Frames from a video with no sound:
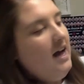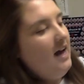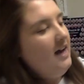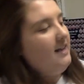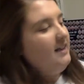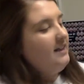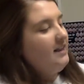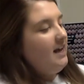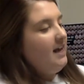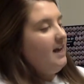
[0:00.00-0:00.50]

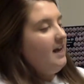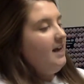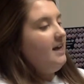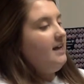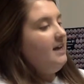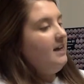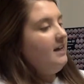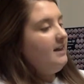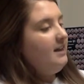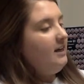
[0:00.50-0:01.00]
And
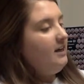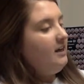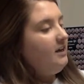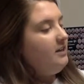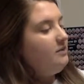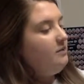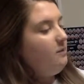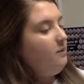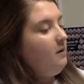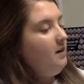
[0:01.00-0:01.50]
then there
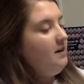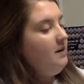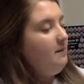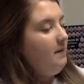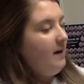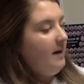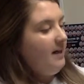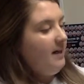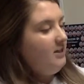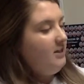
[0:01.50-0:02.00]
is one
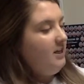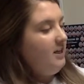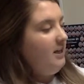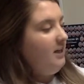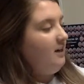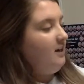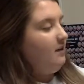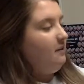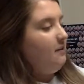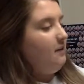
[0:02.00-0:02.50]
page
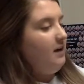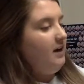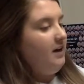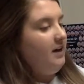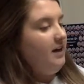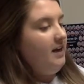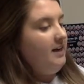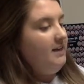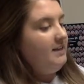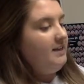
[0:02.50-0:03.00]
here
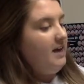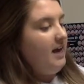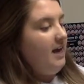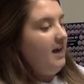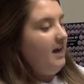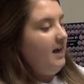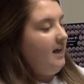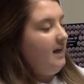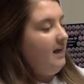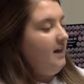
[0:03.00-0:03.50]
where it's
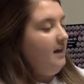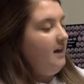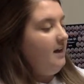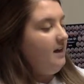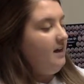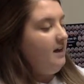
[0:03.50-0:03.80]
a